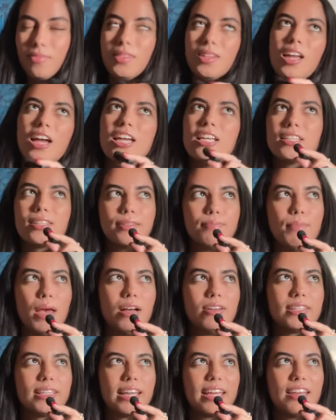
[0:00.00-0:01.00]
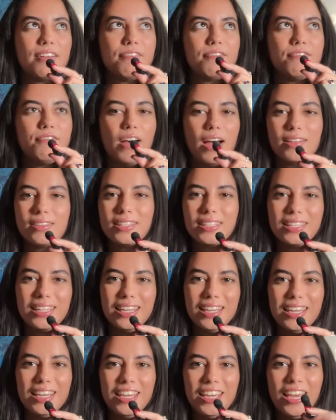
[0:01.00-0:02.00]
It smells like a
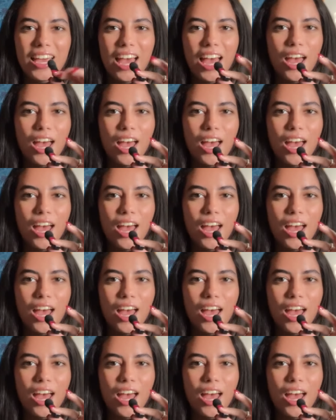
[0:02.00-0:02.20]
fancy,